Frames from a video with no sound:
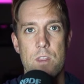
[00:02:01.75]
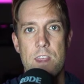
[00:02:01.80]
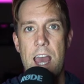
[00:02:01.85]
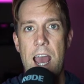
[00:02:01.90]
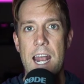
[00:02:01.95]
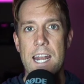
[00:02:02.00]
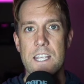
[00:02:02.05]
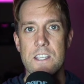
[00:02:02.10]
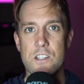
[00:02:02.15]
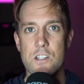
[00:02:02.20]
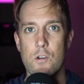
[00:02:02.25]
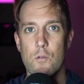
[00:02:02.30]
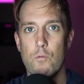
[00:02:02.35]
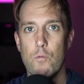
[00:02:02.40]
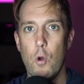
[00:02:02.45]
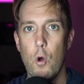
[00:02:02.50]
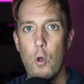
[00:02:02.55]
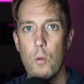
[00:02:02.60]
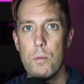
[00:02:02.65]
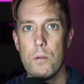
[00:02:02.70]
that is the
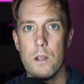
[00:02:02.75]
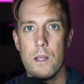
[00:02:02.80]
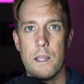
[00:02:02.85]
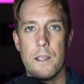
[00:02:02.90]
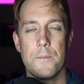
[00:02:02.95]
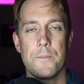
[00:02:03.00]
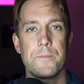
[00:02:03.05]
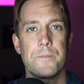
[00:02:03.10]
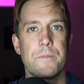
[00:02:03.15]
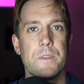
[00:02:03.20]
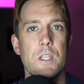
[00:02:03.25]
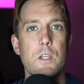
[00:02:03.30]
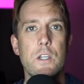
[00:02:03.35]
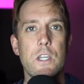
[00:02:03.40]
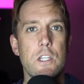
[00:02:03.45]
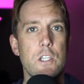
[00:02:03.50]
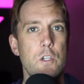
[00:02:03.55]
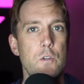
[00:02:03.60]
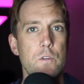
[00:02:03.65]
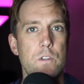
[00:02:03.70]
role play. You
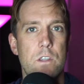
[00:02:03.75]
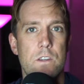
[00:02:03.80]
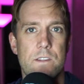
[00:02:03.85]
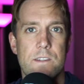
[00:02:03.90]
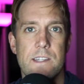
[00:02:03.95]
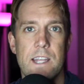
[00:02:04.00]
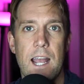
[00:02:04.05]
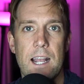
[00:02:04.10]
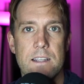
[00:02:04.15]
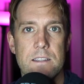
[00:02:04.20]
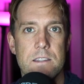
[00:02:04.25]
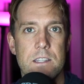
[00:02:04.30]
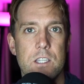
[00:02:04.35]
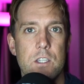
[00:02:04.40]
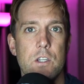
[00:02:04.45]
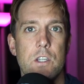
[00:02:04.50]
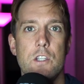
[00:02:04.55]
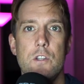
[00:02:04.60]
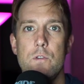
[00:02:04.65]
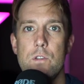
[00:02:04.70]
can use this texting, you
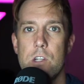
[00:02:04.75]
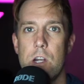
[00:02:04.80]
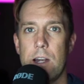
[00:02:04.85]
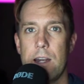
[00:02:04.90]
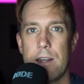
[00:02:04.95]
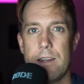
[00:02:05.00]
can use it on